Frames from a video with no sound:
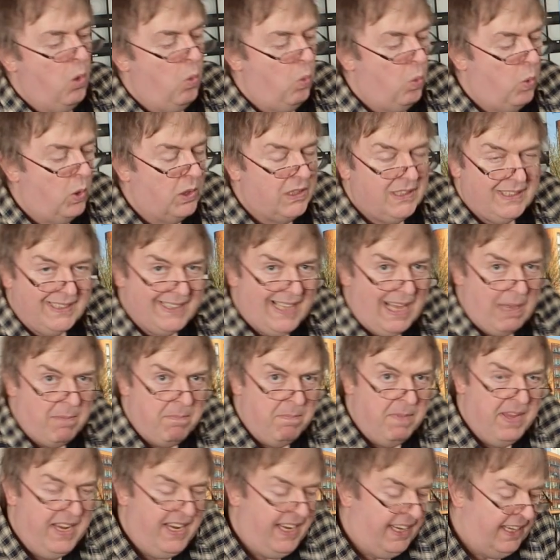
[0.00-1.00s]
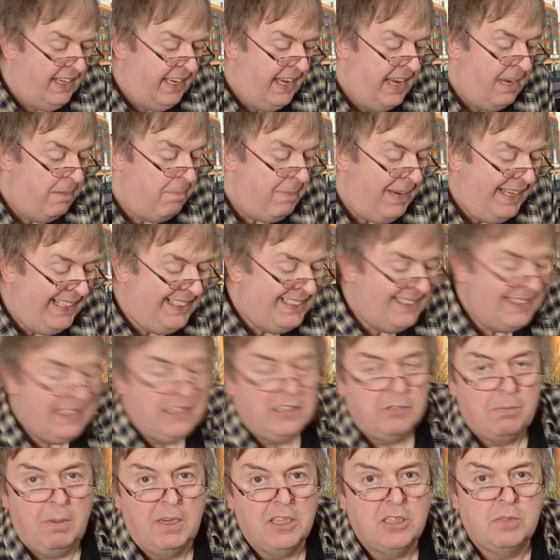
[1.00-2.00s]
What does that mean? It means
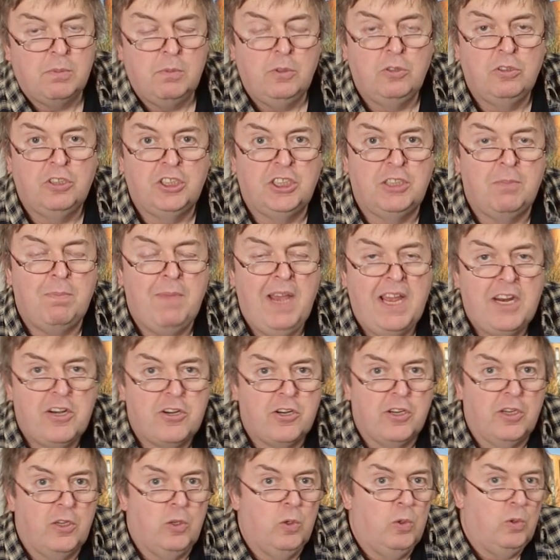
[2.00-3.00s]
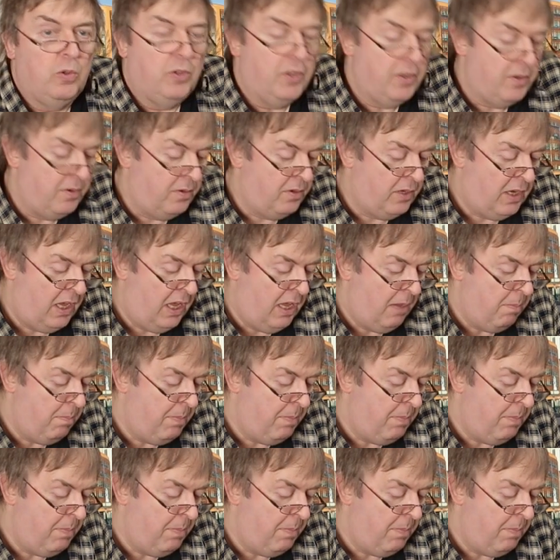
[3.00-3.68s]
it's much more symmetrical than